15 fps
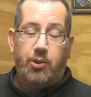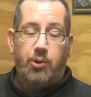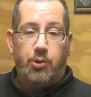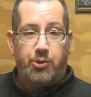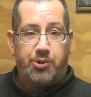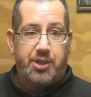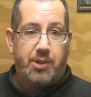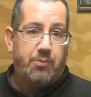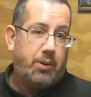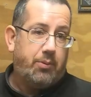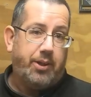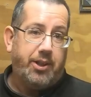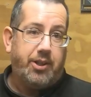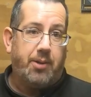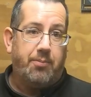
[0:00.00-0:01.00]
or somewhere
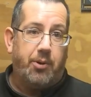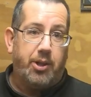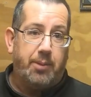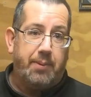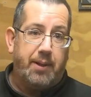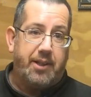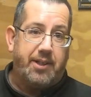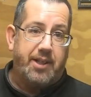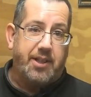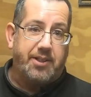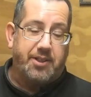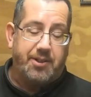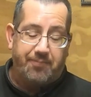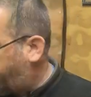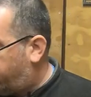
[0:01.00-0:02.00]
where you don't mind a bit of
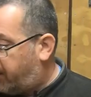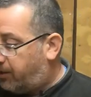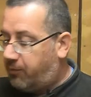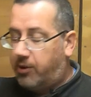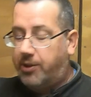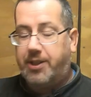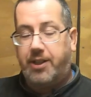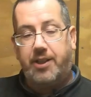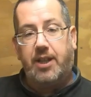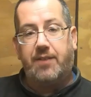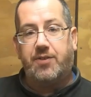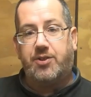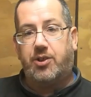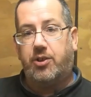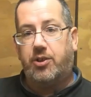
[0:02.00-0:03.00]
dust. Now when I did the
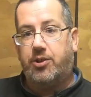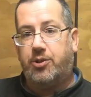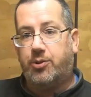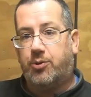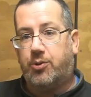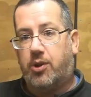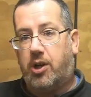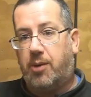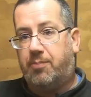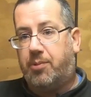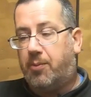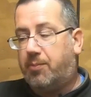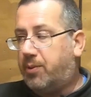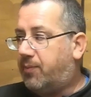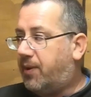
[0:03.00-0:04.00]
other side of the door I
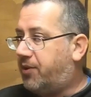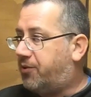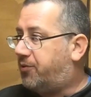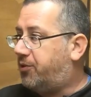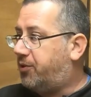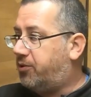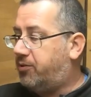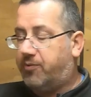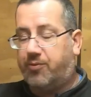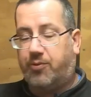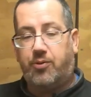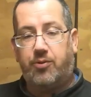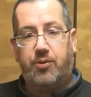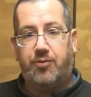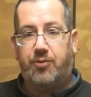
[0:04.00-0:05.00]
probably went through
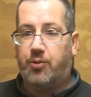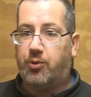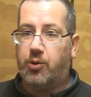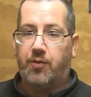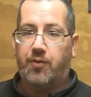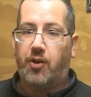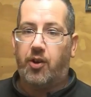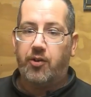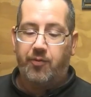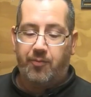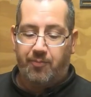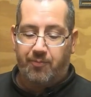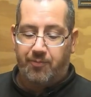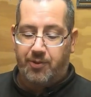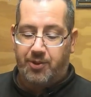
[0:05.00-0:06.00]
four or five
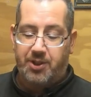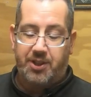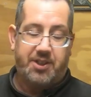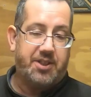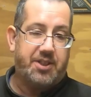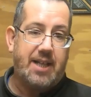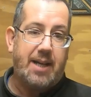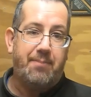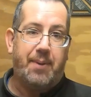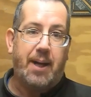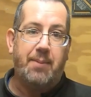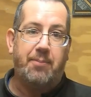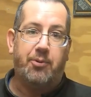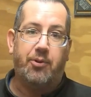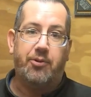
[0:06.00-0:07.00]
sheets of
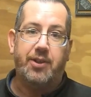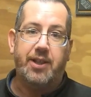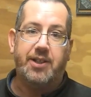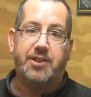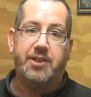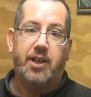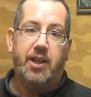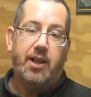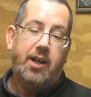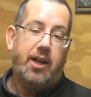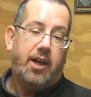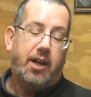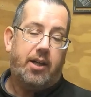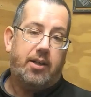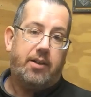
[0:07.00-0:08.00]
sandpaper on this
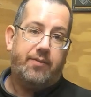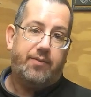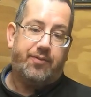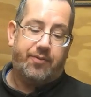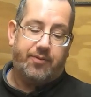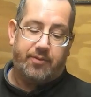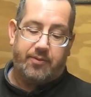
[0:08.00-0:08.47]
and I've